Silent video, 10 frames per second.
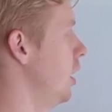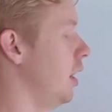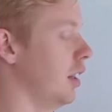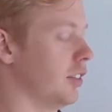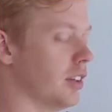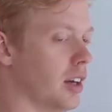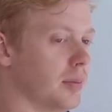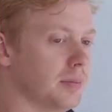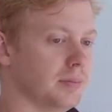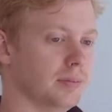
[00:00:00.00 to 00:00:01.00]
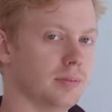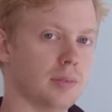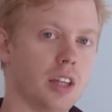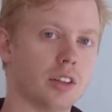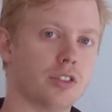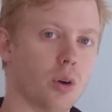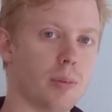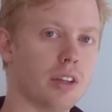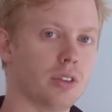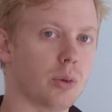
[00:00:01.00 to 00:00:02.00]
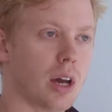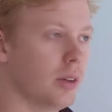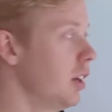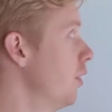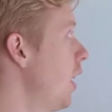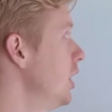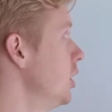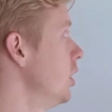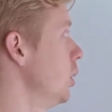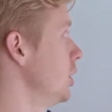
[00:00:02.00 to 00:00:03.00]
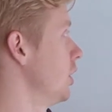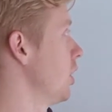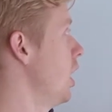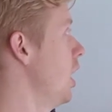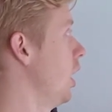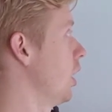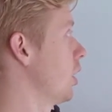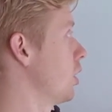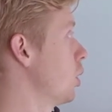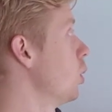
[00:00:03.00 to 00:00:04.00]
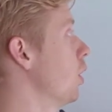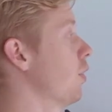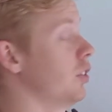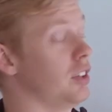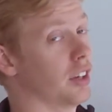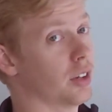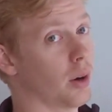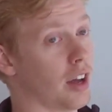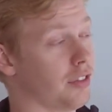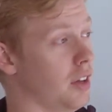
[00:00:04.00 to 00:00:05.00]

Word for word: in this um, in this format. So what I would advise you to do is just Google for CSRF.